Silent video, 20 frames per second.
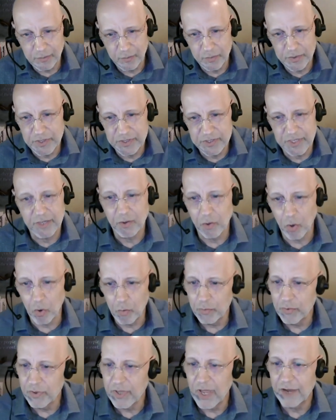which is a
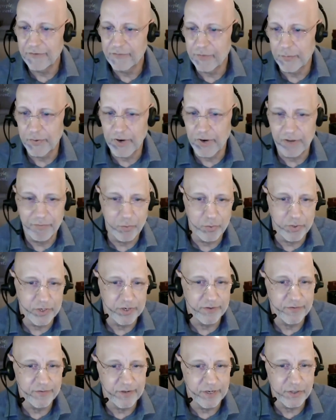global not-for-profit
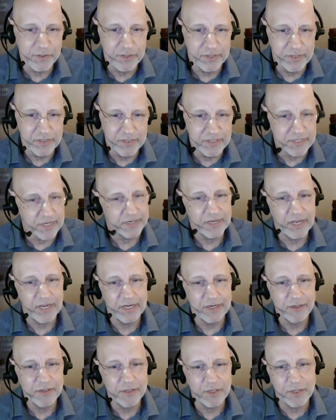organization
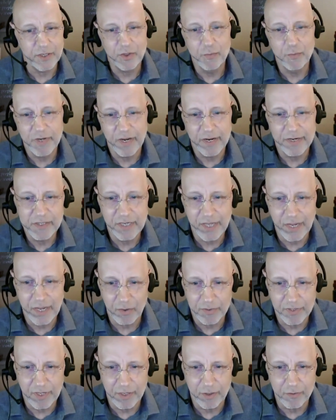dedicated to humanizing
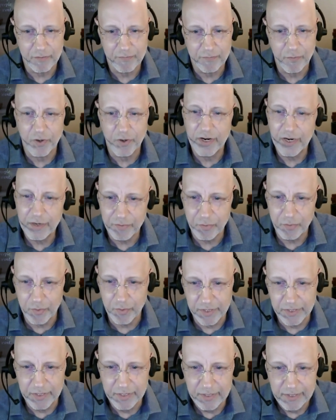healthcare for
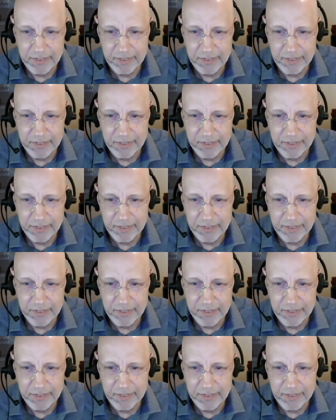everyone